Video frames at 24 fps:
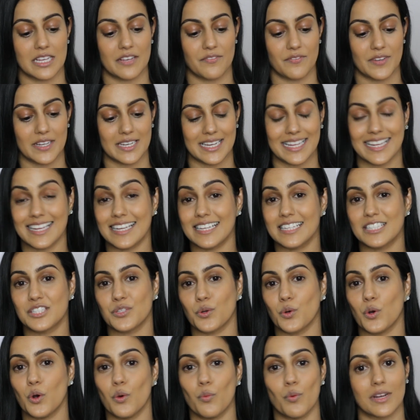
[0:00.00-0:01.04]
if it is
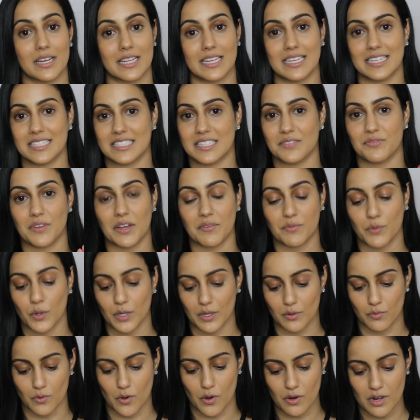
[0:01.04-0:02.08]
or what it is if I've got
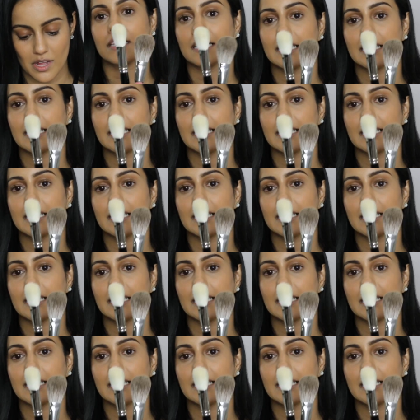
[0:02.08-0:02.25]
it wrong.